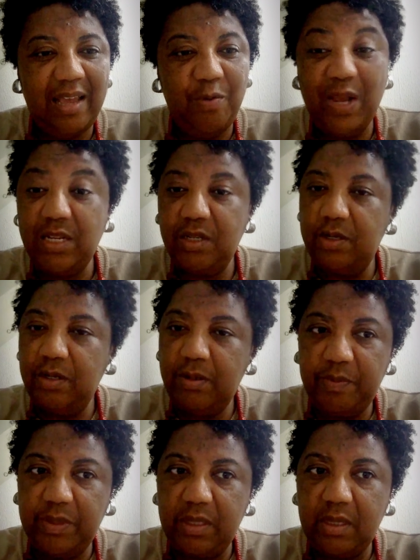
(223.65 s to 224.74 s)
went
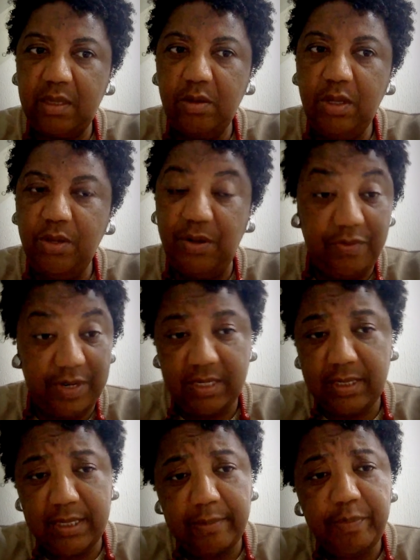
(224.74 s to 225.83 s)
to
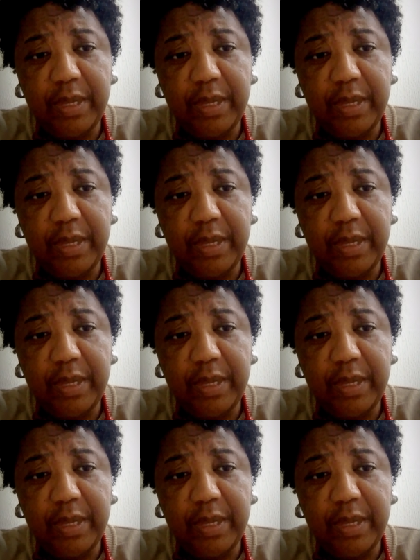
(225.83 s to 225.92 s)
university,